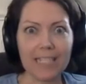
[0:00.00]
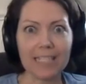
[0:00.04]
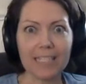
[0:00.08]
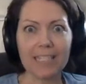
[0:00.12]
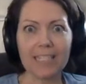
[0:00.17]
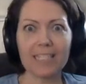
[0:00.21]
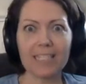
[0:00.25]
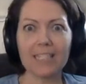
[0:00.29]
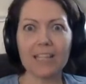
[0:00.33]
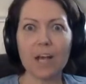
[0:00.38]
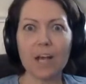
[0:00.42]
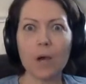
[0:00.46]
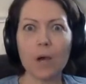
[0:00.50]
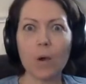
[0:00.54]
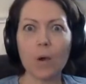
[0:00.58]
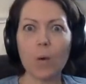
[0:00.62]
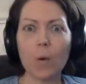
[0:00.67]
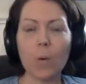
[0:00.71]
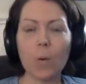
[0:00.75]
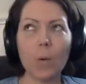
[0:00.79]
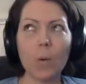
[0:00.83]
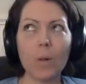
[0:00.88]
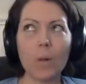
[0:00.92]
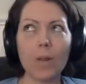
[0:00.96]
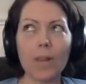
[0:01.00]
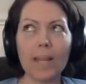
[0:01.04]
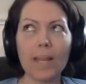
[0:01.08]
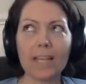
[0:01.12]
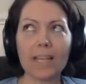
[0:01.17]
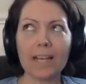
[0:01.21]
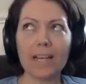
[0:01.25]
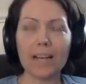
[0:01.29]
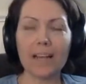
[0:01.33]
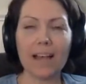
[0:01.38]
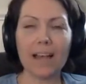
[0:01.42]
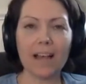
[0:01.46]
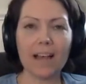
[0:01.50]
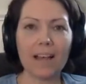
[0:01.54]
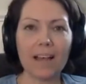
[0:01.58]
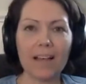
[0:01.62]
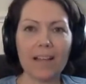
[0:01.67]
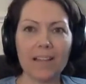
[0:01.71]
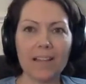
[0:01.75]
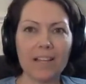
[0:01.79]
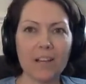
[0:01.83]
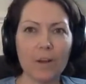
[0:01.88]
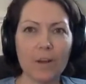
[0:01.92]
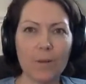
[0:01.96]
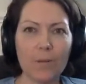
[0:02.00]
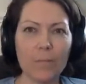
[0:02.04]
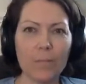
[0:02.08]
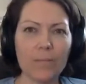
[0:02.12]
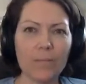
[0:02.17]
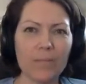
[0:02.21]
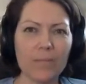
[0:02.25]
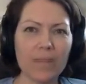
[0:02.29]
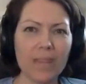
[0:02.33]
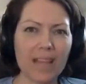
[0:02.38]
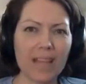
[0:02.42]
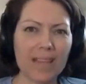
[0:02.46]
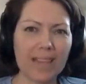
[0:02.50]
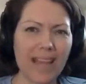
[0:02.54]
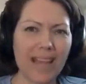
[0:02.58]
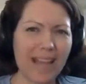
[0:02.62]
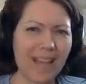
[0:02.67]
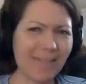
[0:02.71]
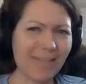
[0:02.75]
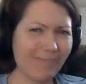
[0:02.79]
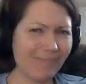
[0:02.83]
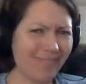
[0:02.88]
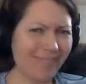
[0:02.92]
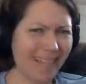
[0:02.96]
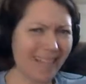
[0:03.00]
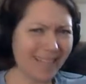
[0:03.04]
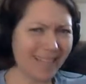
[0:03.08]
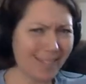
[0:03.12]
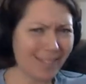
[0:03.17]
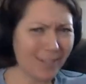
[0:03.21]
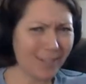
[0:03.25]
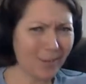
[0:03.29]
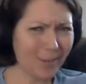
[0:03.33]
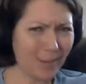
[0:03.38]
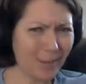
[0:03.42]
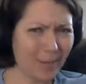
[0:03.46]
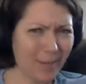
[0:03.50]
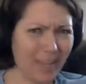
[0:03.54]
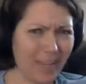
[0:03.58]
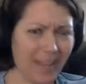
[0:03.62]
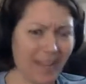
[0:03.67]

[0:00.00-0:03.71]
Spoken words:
So like, that's new to me.